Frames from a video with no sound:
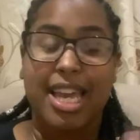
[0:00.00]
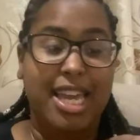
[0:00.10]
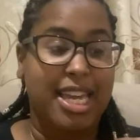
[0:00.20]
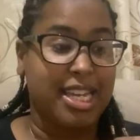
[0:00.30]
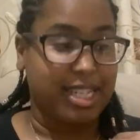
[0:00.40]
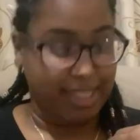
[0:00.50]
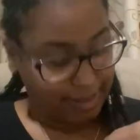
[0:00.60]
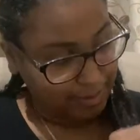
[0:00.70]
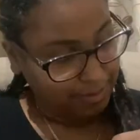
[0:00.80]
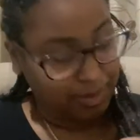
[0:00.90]

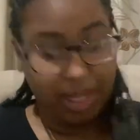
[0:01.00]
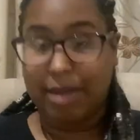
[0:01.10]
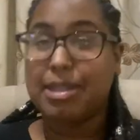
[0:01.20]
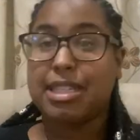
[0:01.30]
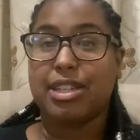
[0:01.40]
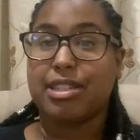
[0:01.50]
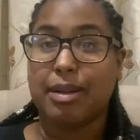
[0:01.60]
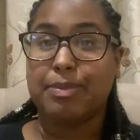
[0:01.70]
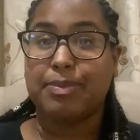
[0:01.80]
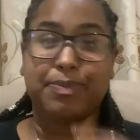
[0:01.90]
is, let me tell you
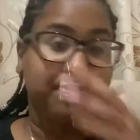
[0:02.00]
something.